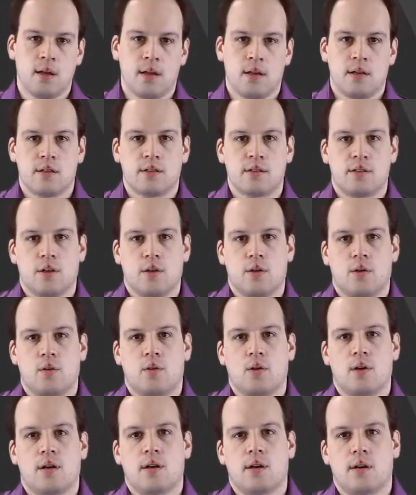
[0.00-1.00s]
So
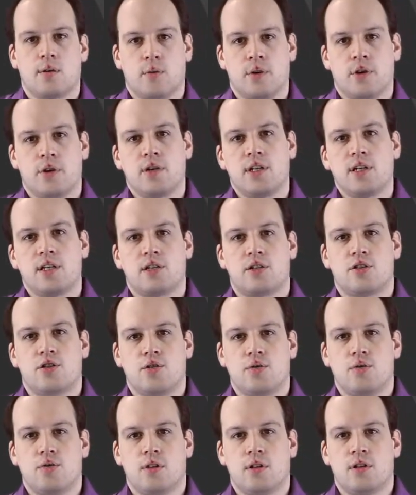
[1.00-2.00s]
you need a
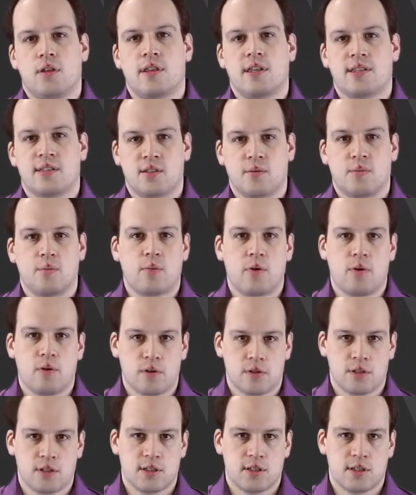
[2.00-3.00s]
tool that
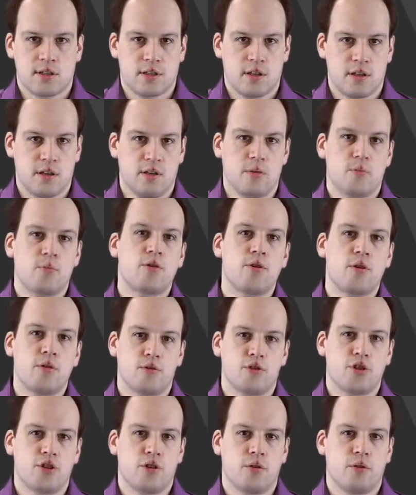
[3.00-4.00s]
supports the
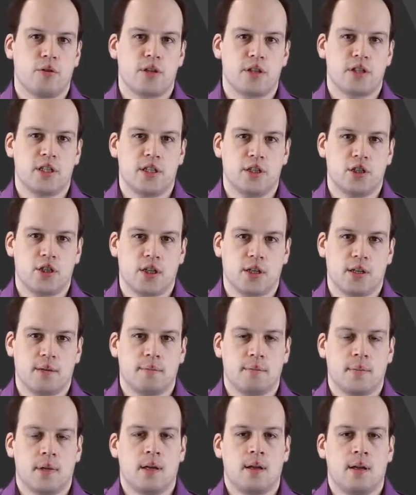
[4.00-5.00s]
approach you are teaching.
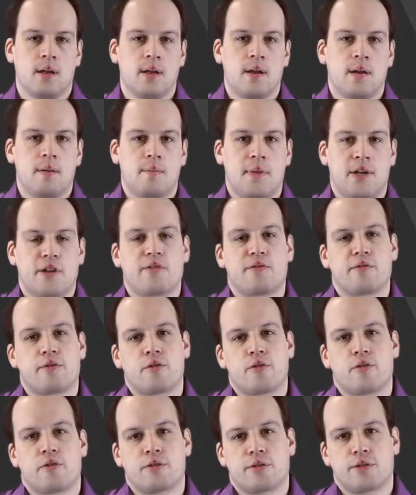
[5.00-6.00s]
But of
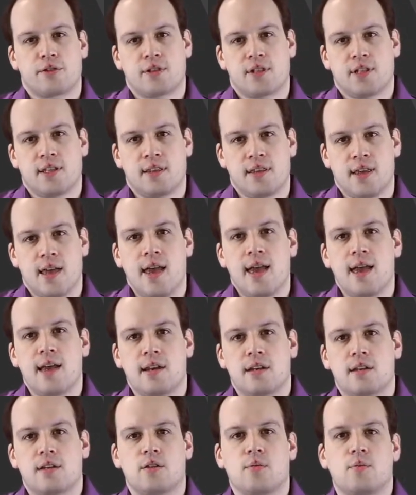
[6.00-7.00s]
course, in the
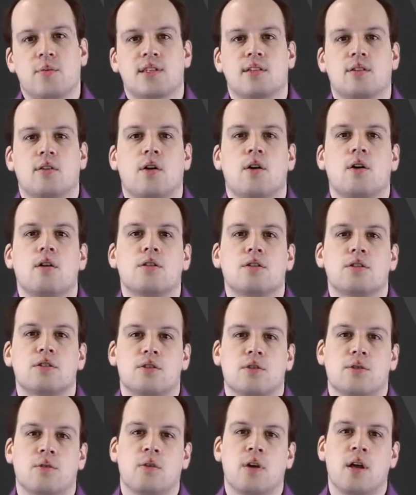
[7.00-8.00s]
end, you must
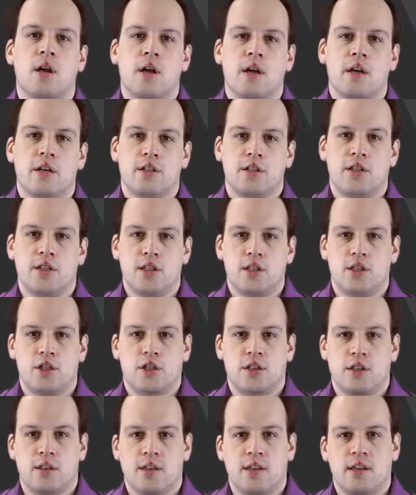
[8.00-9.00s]
also
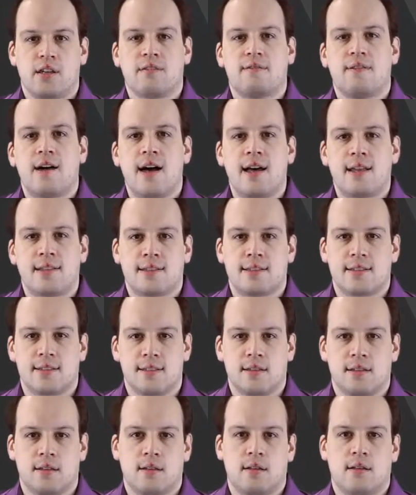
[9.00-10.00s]
teach the
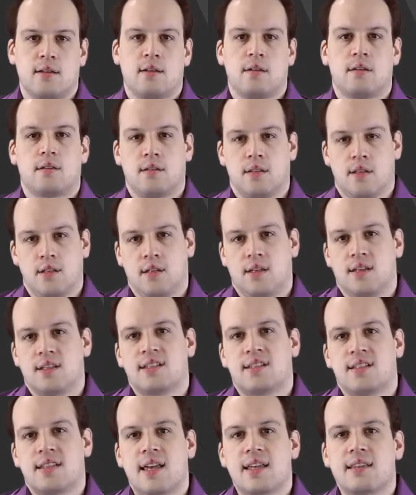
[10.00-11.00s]
advanced, the
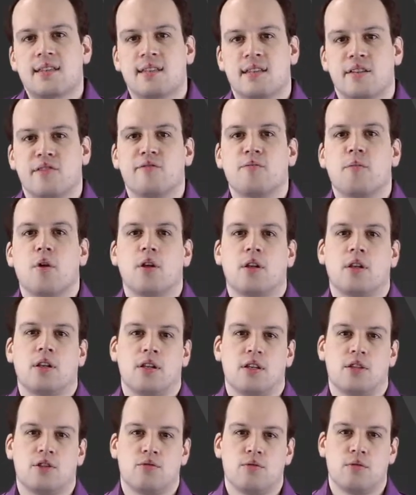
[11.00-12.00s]
extensive
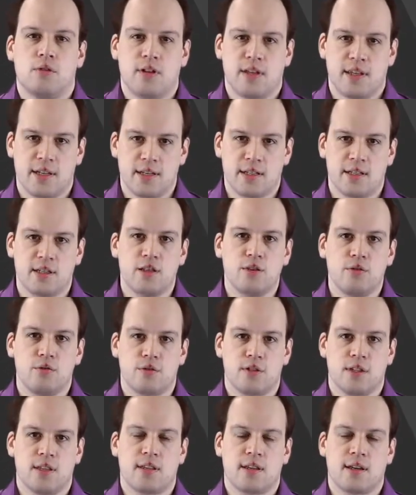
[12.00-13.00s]
modeling tool that is
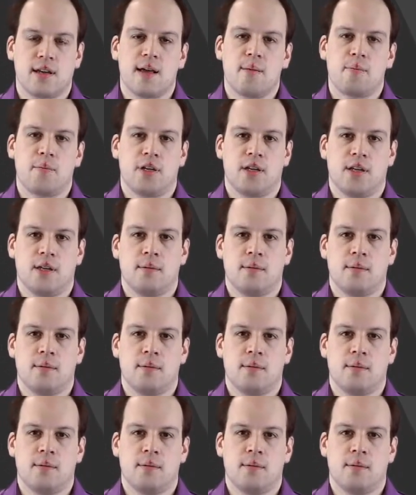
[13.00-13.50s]
used in the company.